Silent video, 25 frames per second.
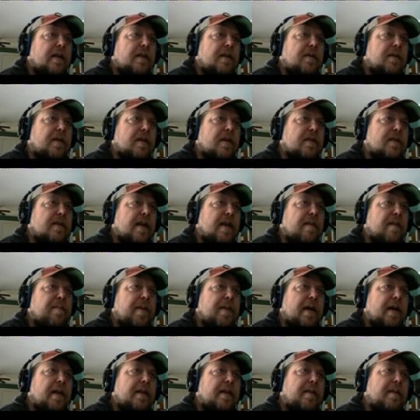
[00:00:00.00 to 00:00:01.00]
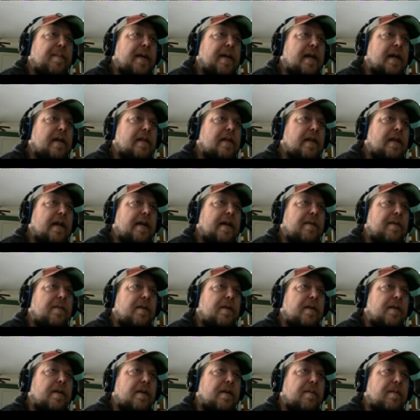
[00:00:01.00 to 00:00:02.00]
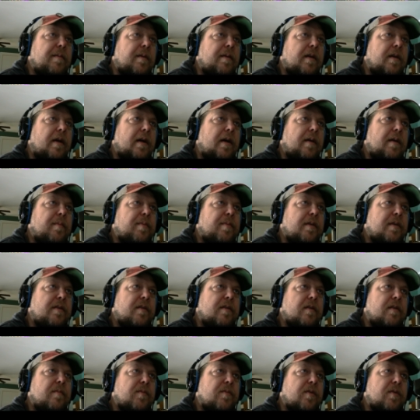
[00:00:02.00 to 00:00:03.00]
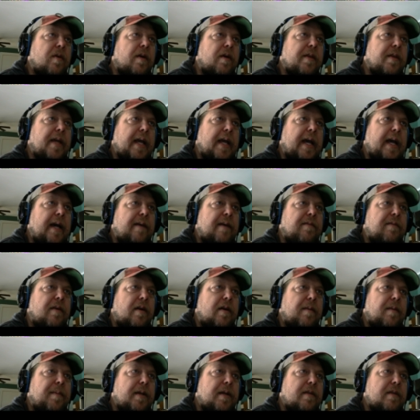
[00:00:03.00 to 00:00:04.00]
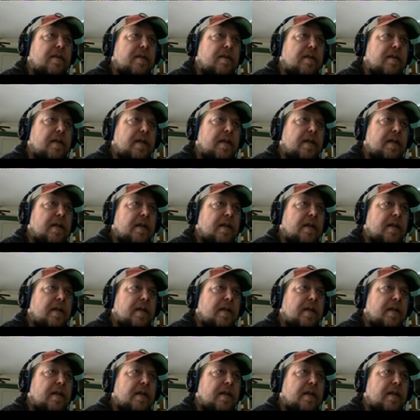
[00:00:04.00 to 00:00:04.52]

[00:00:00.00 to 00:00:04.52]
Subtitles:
you can safe pilot the backline, or you can Blizzard them, so all they have are basically